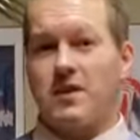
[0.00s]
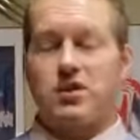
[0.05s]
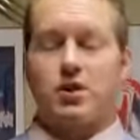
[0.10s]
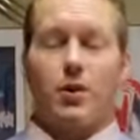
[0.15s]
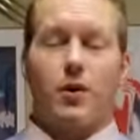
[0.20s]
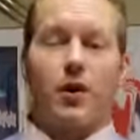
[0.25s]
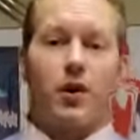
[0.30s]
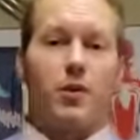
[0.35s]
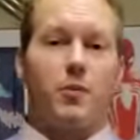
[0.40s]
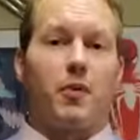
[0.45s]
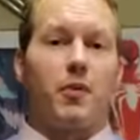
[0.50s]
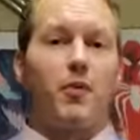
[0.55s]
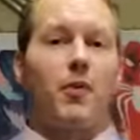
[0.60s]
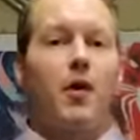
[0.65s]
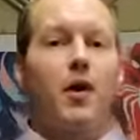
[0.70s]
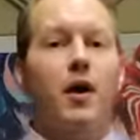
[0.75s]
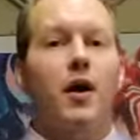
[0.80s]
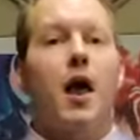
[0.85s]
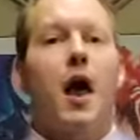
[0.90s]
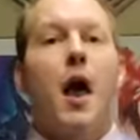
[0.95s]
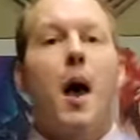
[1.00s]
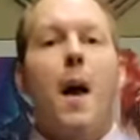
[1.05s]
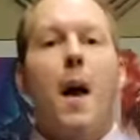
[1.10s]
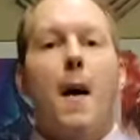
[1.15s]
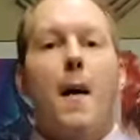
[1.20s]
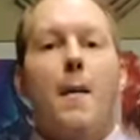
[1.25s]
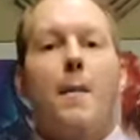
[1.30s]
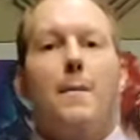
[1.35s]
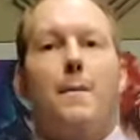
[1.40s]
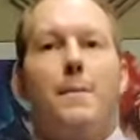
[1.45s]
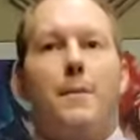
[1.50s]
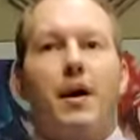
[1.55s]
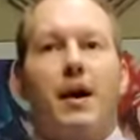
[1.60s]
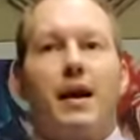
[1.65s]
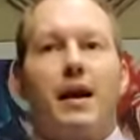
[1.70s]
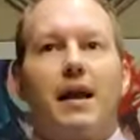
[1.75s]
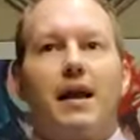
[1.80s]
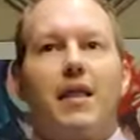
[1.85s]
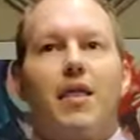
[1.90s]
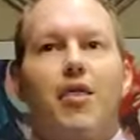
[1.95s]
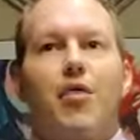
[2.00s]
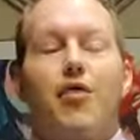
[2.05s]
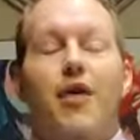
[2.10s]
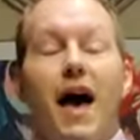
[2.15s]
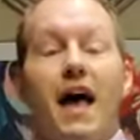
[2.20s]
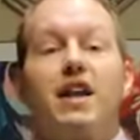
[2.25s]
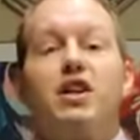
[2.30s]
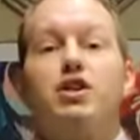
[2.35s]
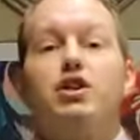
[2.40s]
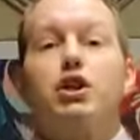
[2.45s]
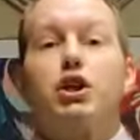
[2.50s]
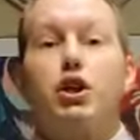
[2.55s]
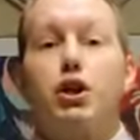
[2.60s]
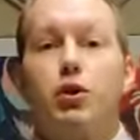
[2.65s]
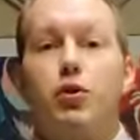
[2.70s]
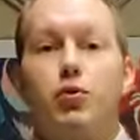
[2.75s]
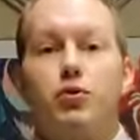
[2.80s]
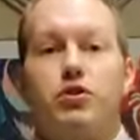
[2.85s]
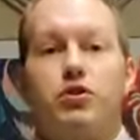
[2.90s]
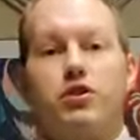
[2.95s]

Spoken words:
though I could be wrong, but that is huge.